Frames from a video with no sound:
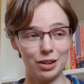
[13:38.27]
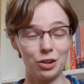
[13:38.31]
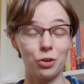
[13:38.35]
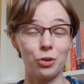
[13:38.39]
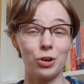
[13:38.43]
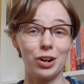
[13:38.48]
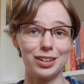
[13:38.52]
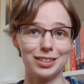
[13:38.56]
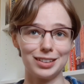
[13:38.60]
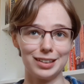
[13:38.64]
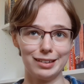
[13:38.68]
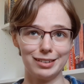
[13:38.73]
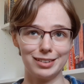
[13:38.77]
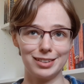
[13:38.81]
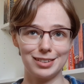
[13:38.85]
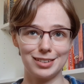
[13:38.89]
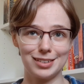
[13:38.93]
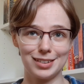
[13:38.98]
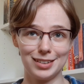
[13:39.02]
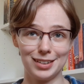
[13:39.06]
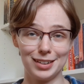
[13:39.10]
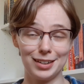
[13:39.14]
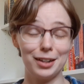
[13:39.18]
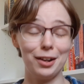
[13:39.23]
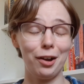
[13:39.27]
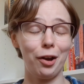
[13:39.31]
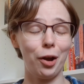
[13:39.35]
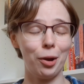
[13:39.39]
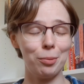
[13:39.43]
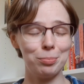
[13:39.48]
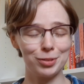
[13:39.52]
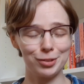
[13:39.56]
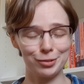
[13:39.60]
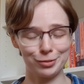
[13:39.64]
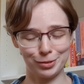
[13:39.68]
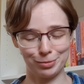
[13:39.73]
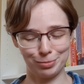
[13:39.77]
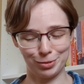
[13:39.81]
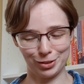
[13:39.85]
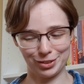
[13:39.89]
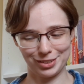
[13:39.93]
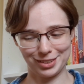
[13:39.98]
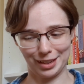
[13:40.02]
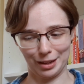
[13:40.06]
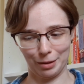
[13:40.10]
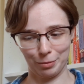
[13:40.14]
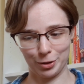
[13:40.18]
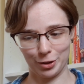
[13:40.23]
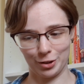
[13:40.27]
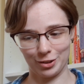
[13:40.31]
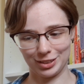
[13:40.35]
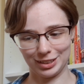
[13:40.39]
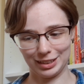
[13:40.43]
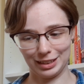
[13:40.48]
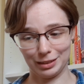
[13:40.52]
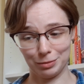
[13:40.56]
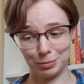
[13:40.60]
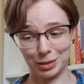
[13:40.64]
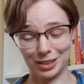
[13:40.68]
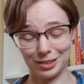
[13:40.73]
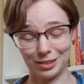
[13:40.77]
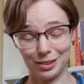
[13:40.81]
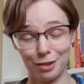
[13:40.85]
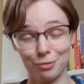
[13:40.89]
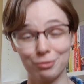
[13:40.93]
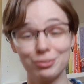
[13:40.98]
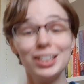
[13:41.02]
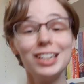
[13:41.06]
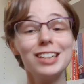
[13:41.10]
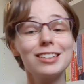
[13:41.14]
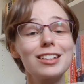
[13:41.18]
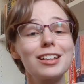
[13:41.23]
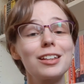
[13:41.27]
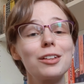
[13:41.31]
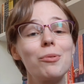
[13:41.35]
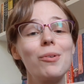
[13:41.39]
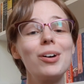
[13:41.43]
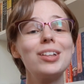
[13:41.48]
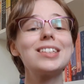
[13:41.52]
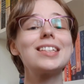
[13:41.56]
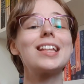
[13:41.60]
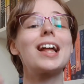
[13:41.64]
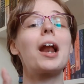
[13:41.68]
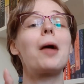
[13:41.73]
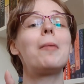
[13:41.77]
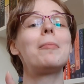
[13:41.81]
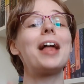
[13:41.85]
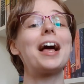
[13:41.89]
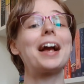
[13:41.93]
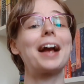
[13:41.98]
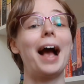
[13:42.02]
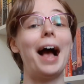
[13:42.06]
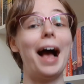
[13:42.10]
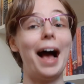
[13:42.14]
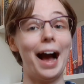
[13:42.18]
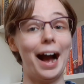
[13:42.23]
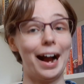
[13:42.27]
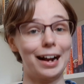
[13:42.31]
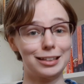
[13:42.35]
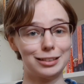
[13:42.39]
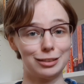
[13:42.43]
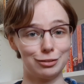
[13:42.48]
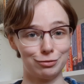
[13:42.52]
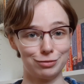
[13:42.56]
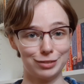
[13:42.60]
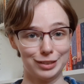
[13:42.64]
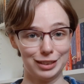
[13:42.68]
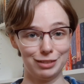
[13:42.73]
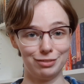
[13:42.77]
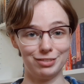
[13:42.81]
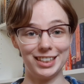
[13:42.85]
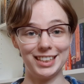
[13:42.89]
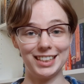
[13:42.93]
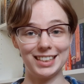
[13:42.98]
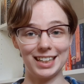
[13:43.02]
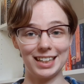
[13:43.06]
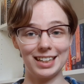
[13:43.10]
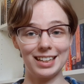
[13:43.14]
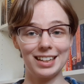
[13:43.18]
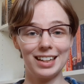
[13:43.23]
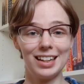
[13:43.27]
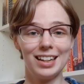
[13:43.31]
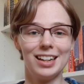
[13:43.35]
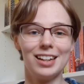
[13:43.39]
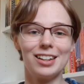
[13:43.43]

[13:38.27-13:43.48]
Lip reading: or at least a couple of the books that I'm currently in the middle of. These are the ones that I'm like actively reading.